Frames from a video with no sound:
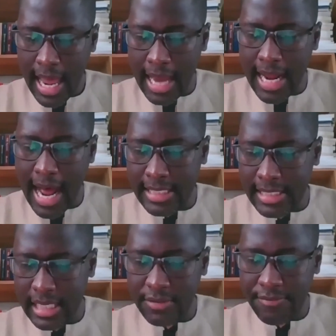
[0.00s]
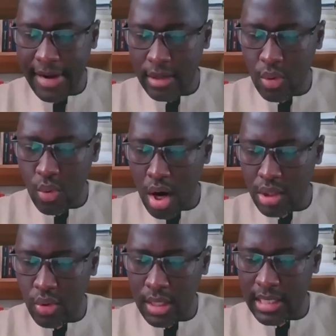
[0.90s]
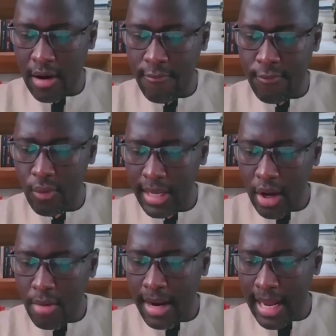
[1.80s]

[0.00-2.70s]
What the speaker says: and has thus failed to work towards a fully global